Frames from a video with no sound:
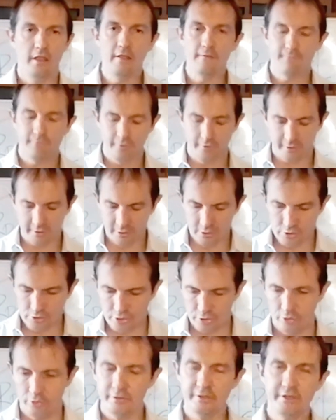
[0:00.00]
If you
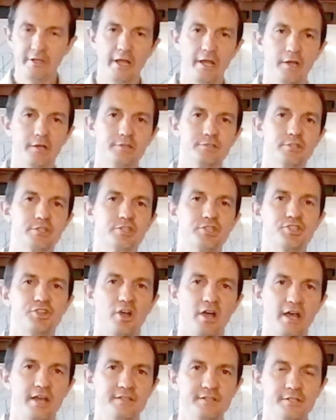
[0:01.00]
can do the
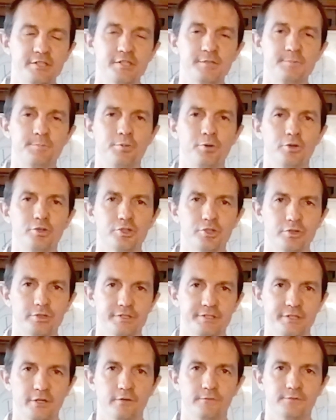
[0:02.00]
exercises,
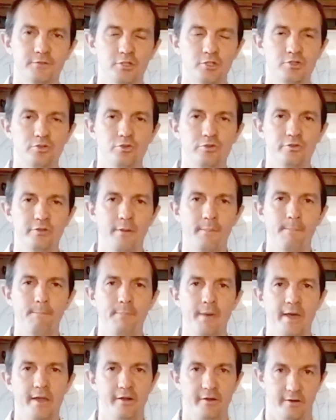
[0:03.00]
push yourself to do
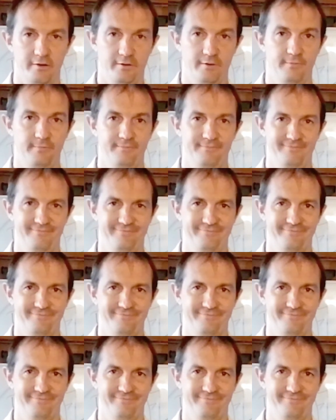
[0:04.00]
them better.